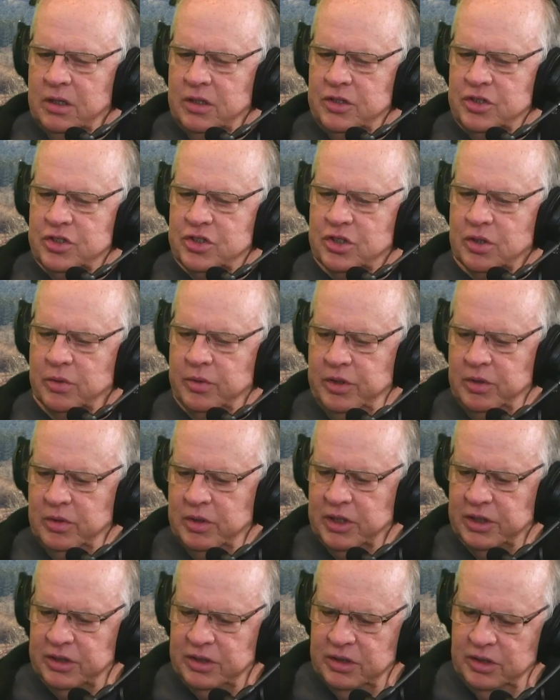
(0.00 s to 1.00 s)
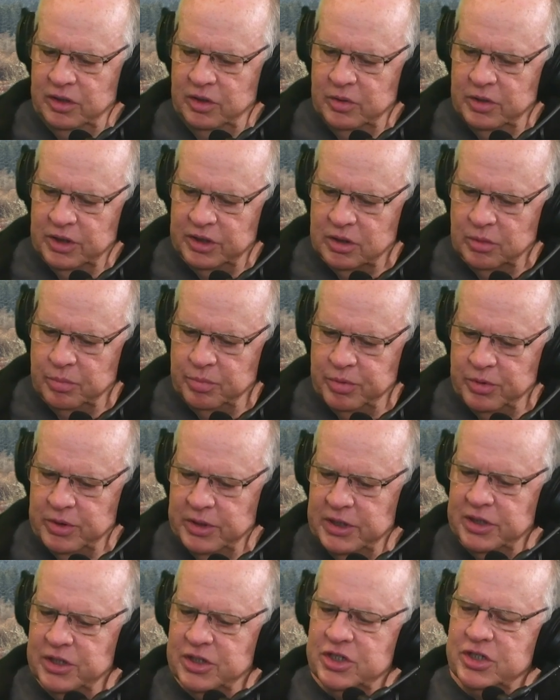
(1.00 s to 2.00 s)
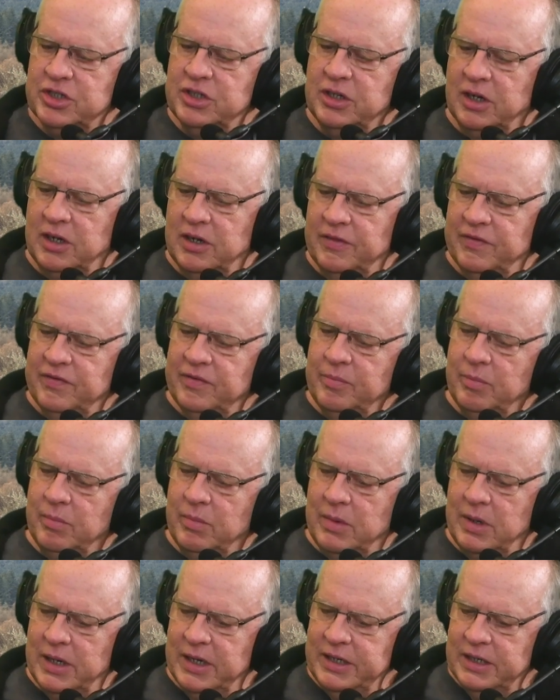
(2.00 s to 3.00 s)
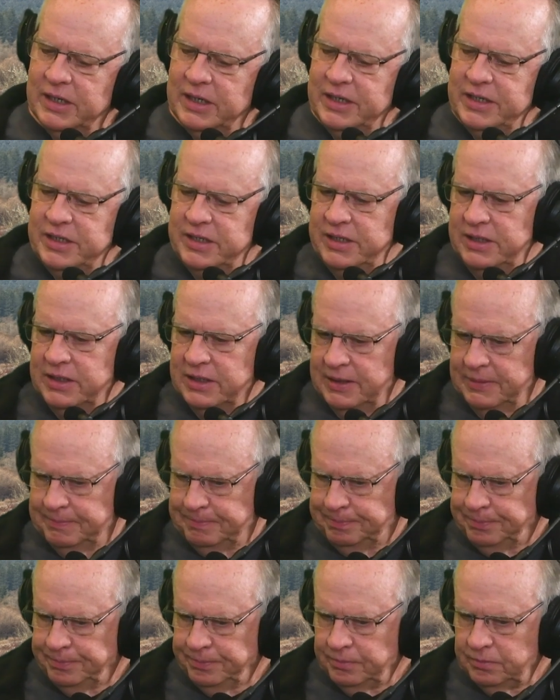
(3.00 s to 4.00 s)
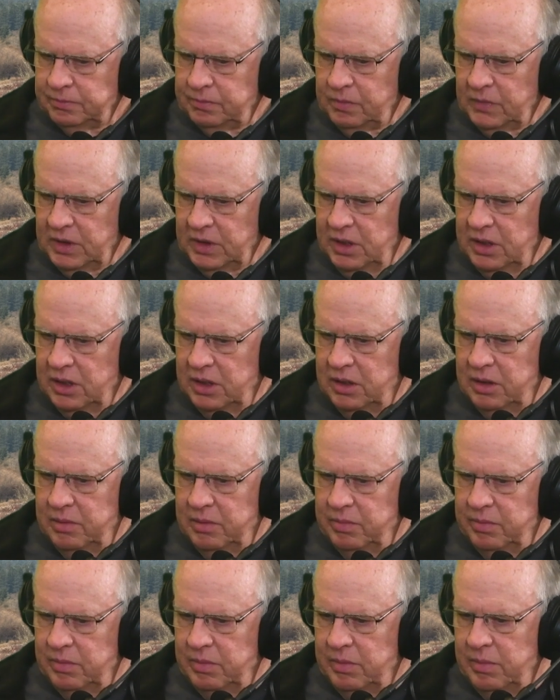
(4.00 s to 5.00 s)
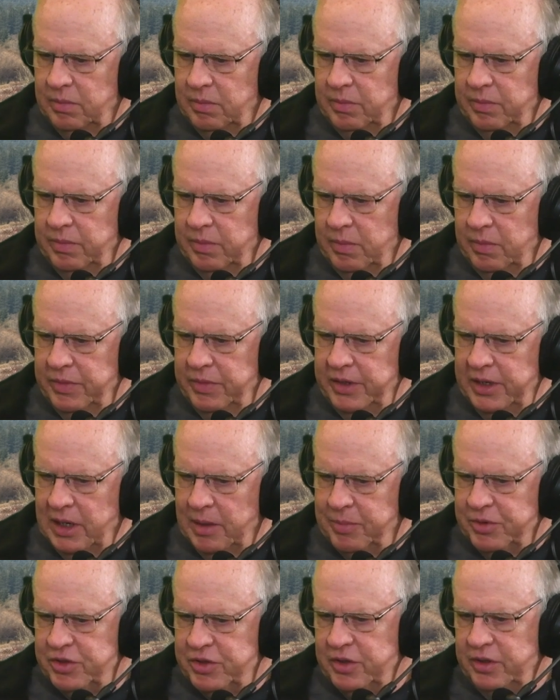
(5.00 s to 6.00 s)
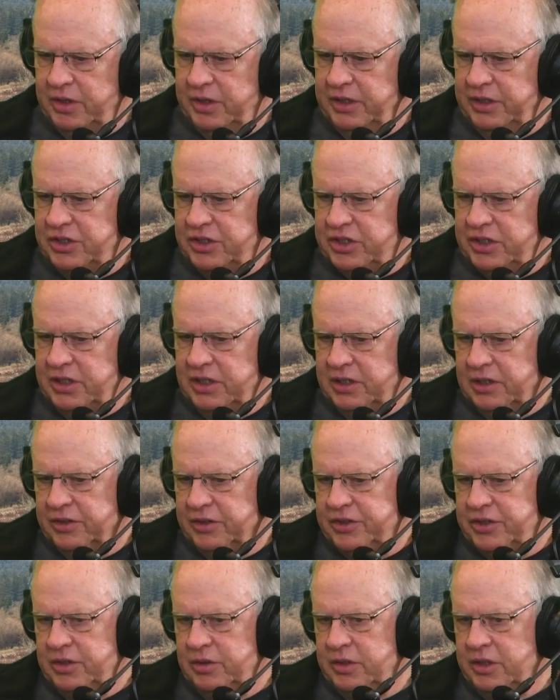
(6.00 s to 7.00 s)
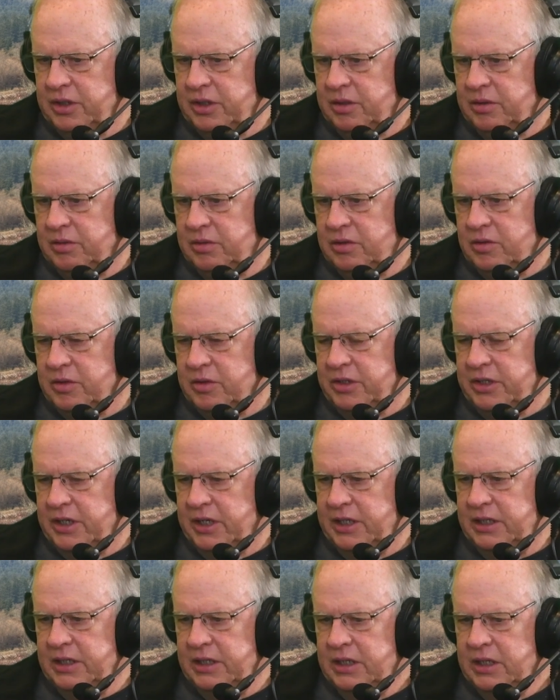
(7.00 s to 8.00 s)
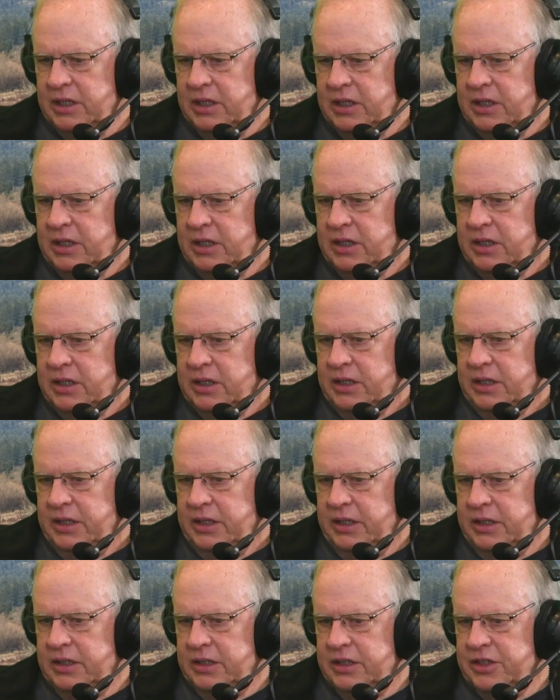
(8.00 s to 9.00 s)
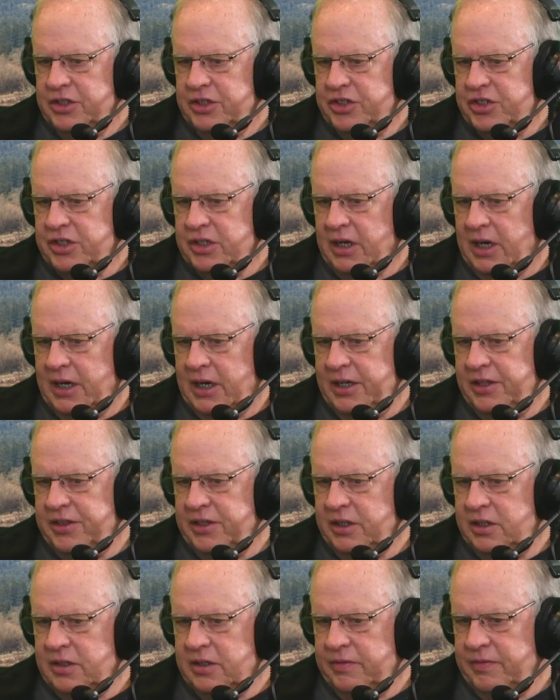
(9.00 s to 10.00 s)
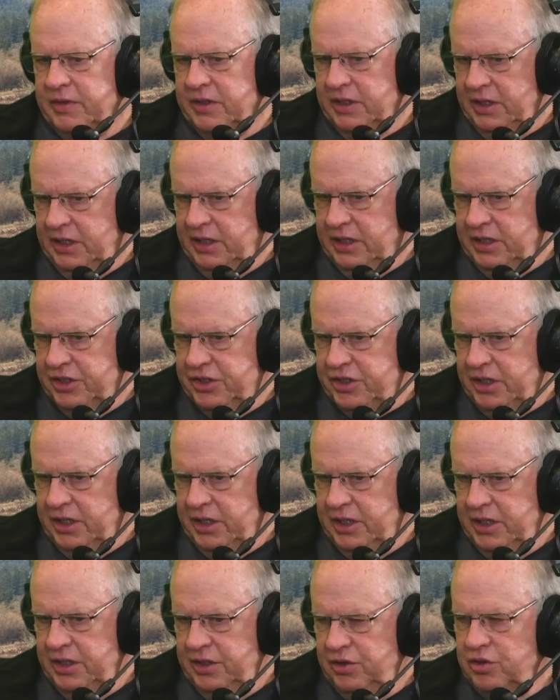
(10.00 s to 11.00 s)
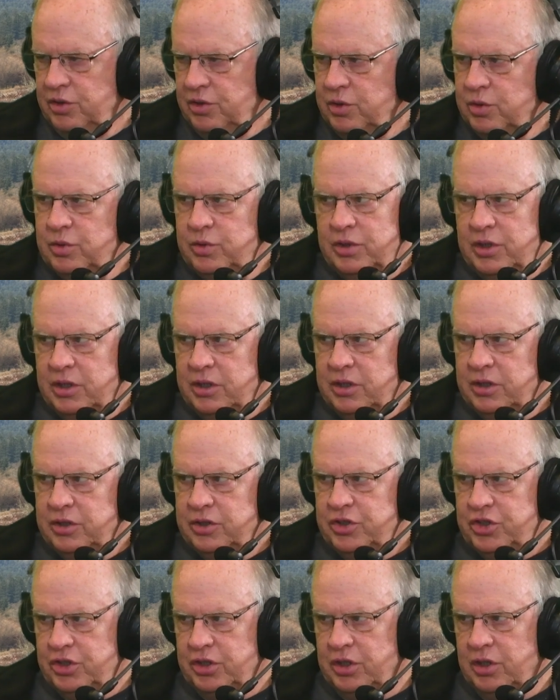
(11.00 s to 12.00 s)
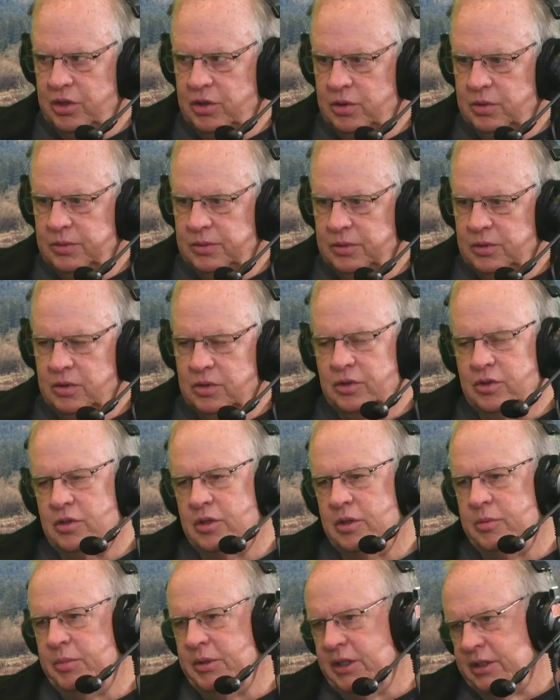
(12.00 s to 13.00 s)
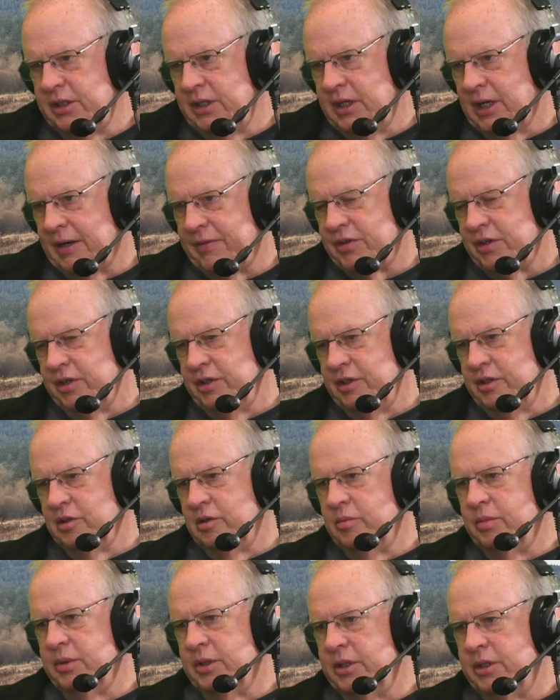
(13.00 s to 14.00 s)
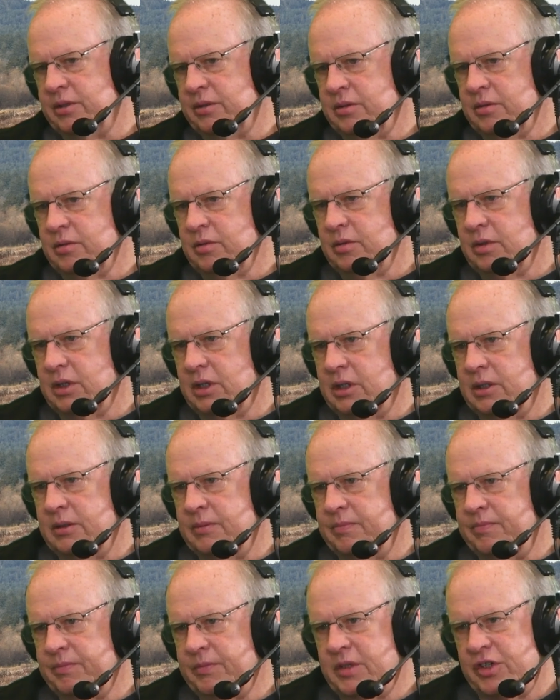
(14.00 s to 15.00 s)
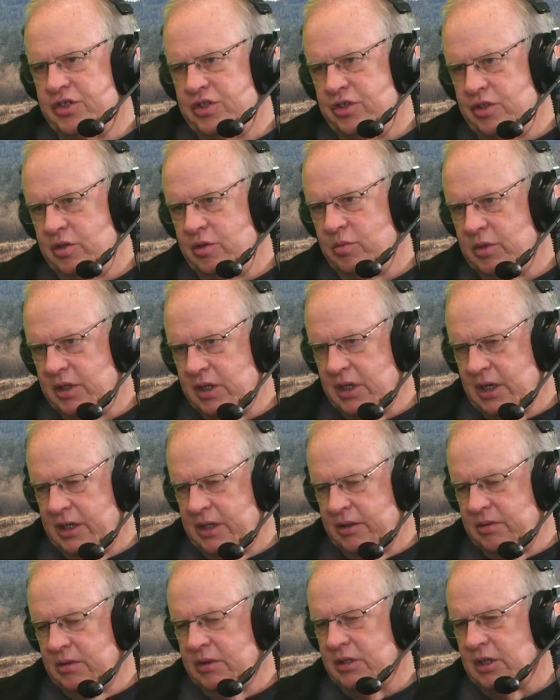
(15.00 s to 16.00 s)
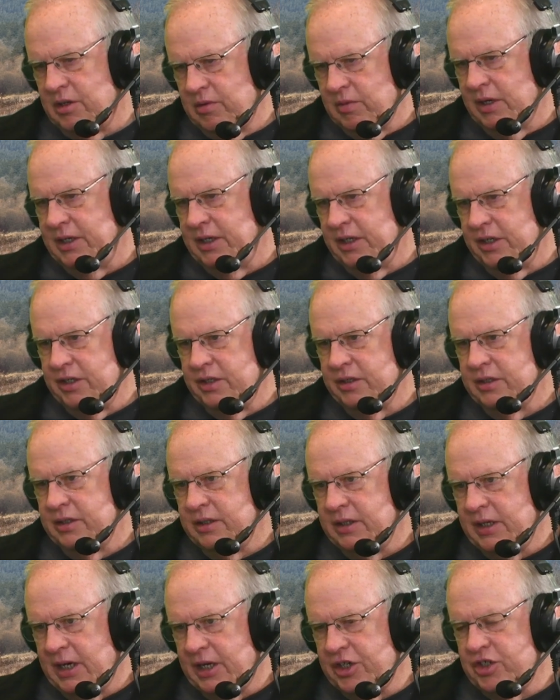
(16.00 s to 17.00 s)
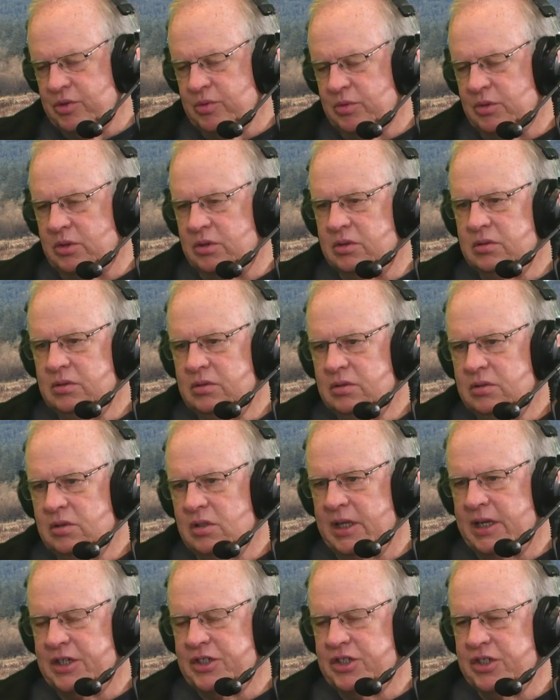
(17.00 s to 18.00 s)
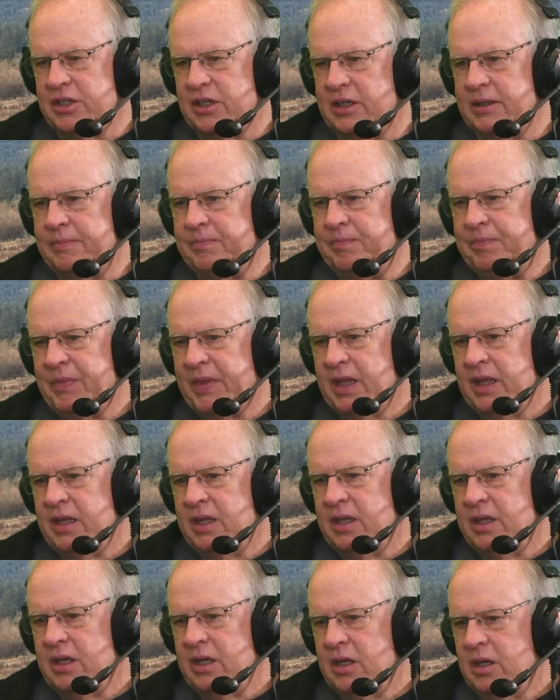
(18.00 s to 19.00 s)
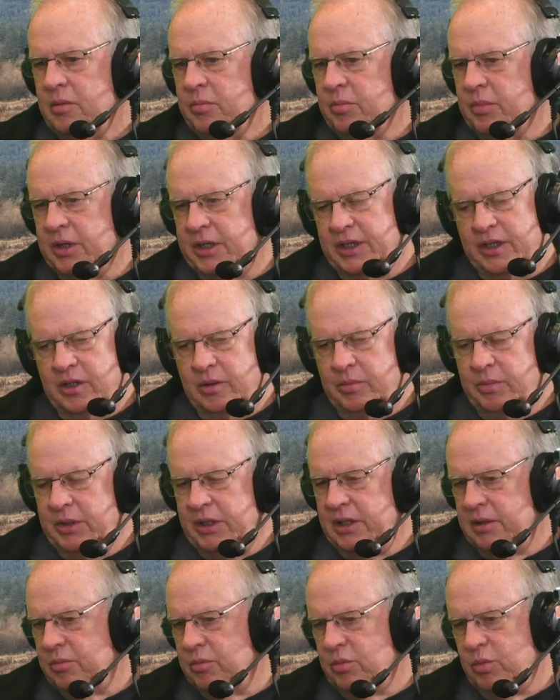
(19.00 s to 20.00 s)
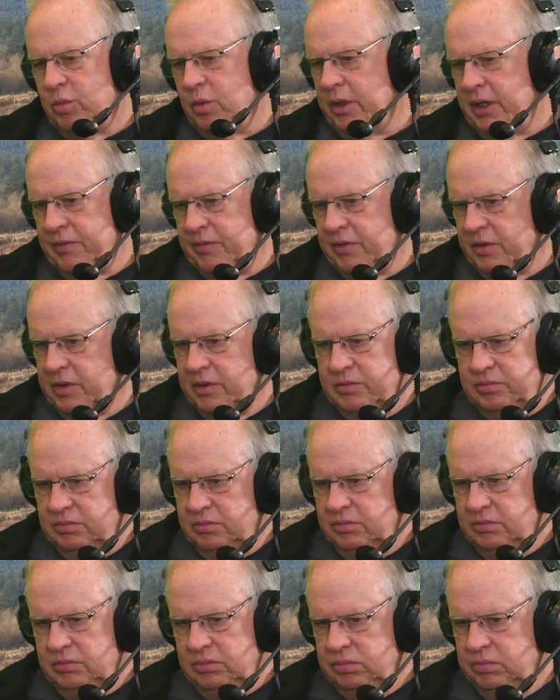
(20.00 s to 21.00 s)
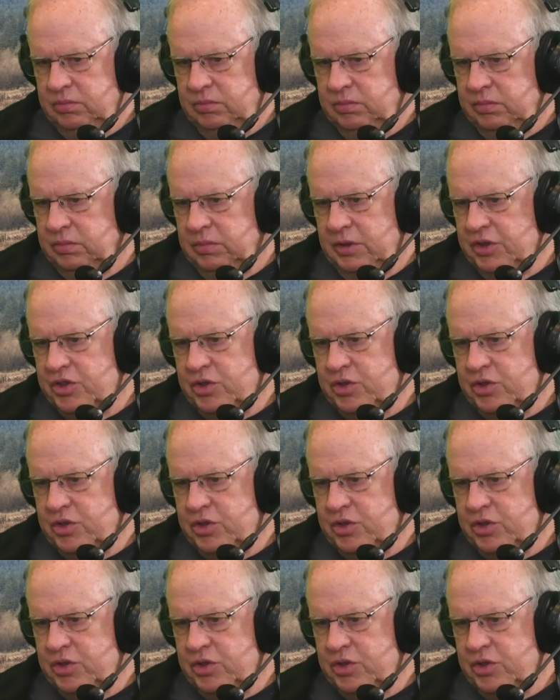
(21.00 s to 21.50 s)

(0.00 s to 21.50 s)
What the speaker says: So you get the print stuff. My idea, the opportunity CNL2 can create, is I think of it as a noon show. Could be in the afternoon, but because noon would kind of cut right into the actual class time. But it could be whenever the